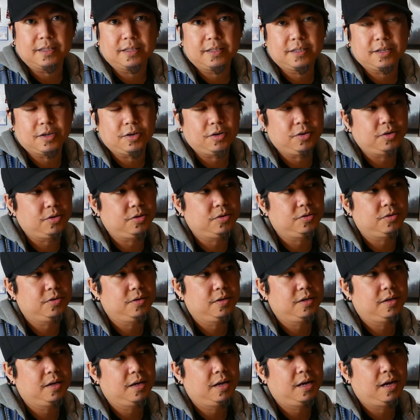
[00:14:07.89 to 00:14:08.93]
So
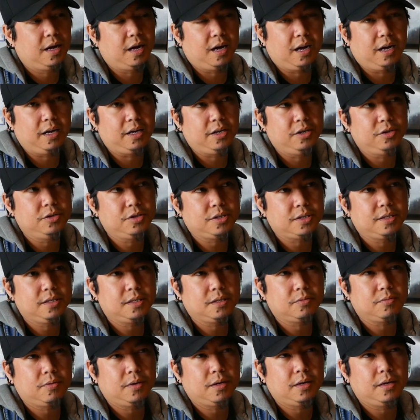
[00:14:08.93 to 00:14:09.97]
I used
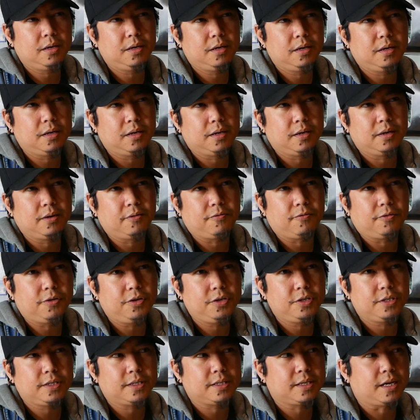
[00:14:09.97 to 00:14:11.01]
this one the
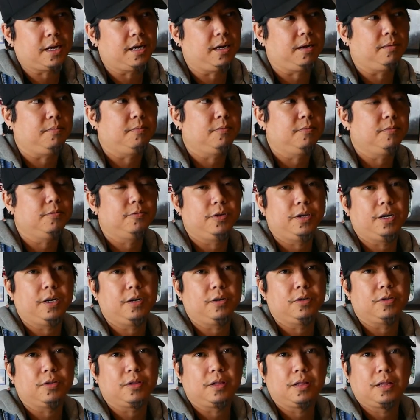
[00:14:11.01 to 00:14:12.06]
first time
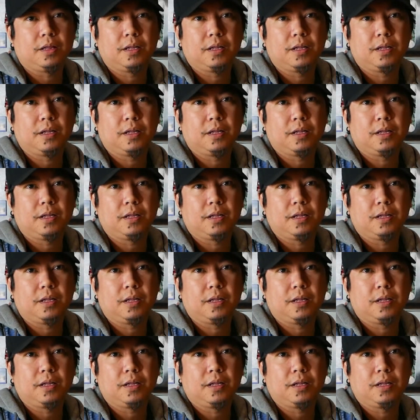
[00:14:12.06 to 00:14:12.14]
without